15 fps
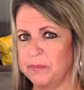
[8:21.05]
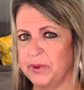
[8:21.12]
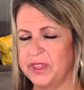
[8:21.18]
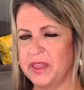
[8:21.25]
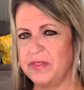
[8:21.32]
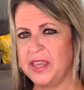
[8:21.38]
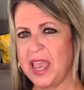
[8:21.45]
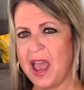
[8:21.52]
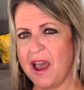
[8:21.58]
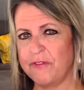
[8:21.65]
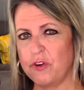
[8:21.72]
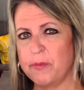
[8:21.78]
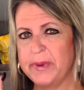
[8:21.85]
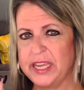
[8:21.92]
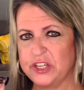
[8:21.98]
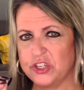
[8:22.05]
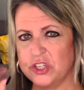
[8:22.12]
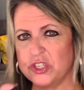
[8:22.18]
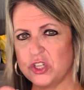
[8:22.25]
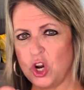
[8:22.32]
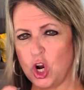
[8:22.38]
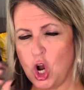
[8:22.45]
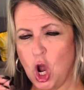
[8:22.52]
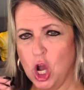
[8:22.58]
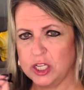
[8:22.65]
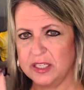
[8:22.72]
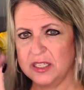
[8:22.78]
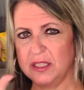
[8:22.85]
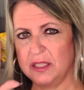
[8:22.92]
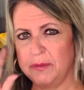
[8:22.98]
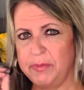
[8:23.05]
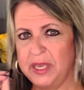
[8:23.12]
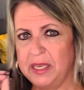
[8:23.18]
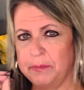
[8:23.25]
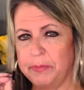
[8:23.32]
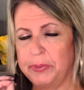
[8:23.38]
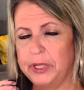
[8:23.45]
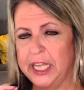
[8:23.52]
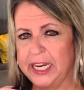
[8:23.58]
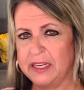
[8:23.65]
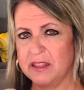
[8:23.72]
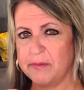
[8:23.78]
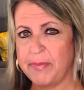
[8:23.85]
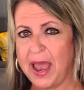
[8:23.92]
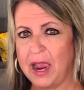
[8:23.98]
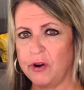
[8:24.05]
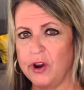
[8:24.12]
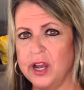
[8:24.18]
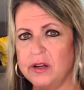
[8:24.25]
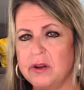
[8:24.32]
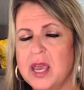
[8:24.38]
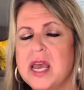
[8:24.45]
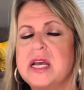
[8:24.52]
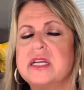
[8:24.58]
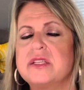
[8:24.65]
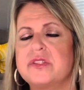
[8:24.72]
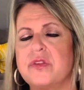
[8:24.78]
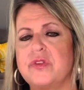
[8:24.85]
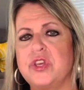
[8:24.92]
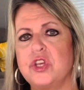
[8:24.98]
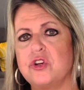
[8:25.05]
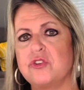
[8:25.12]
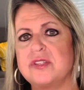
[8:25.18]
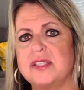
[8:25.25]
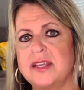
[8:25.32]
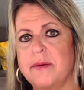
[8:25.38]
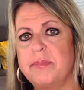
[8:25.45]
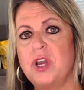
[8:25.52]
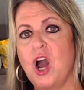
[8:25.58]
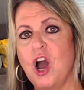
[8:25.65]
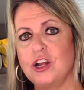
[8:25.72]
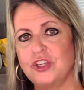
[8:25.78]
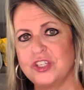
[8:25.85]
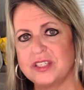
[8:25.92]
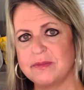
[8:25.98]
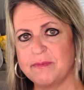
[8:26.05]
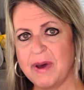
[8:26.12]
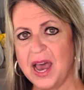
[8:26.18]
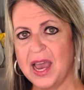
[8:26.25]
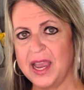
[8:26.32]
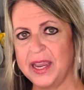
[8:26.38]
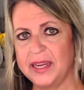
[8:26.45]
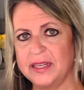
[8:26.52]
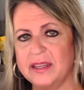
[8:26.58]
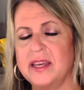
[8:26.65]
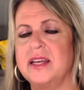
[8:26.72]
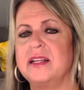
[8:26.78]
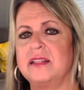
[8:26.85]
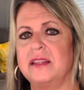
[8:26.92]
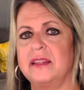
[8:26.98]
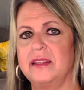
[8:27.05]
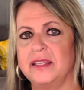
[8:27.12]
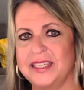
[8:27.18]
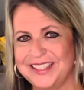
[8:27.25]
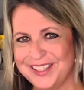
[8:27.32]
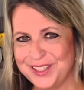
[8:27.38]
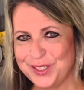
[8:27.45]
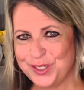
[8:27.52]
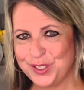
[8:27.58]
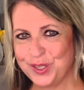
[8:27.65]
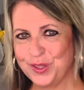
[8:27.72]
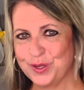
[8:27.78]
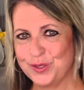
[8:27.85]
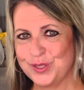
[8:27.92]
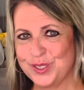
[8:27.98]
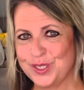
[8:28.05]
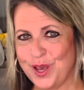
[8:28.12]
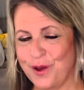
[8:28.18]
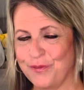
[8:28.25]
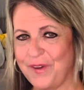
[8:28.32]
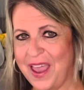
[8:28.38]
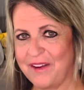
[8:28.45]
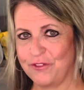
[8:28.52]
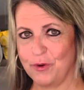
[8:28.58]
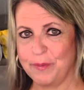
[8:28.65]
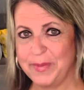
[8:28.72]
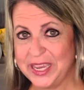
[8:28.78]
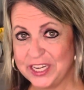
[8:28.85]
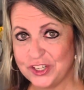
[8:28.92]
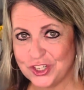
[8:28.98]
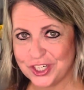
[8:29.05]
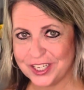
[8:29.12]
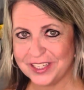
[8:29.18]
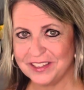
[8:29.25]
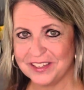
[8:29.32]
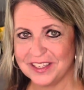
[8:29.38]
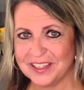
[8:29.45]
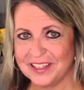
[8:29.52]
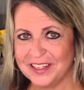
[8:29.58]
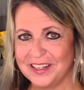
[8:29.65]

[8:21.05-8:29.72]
But then the affirmations are constantly being played in the background so that your subconscious mind listens to those self-affirmations.